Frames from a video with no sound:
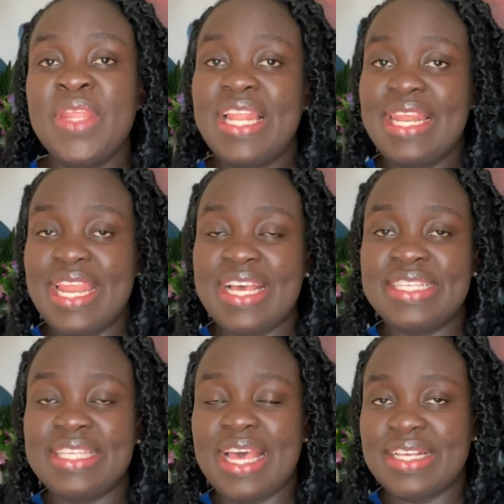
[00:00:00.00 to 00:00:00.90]

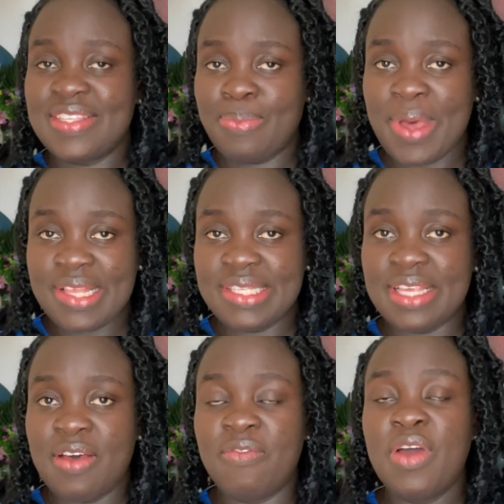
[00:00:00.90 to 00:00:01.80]
less
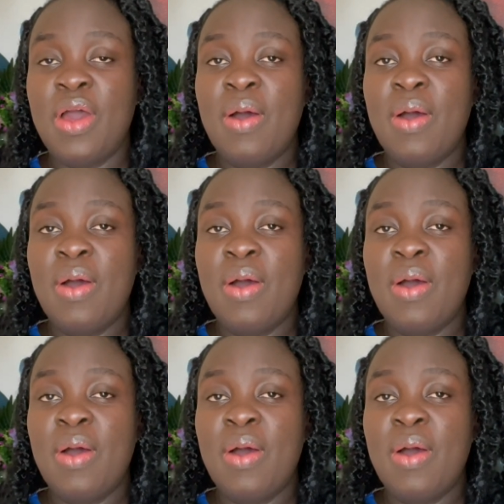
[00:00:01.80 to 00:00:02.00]
expensive,